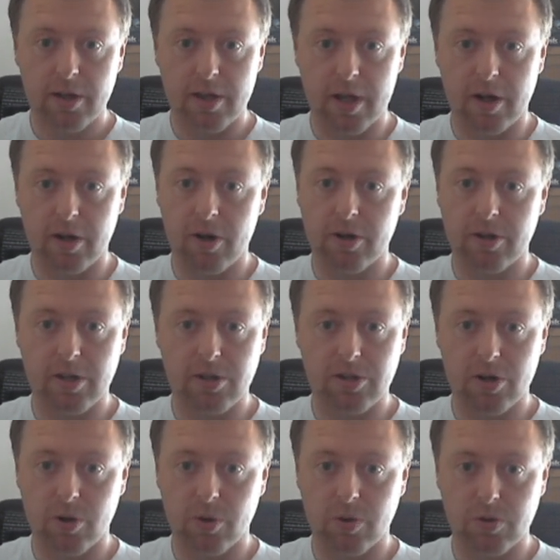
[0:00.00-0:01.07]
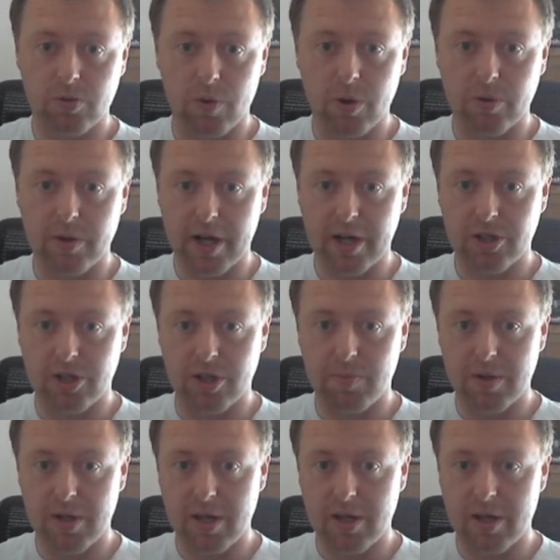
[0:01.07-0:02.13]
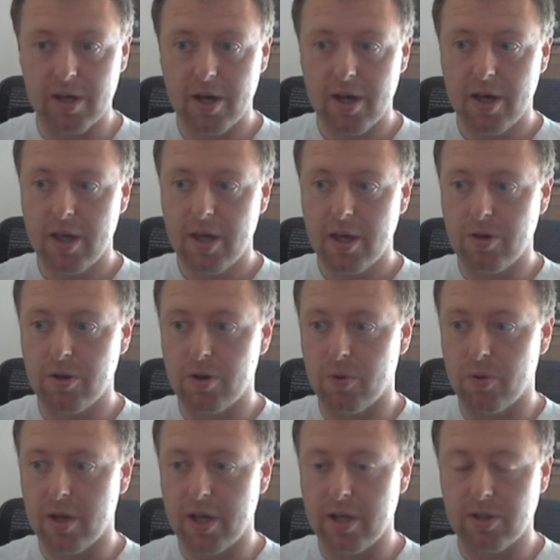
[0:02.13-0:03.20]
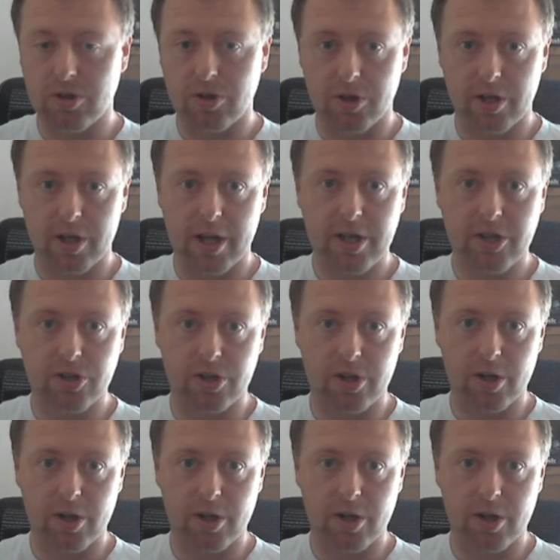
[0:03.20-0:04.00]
then a lot of these tokens won't actually be, you know, in circulation.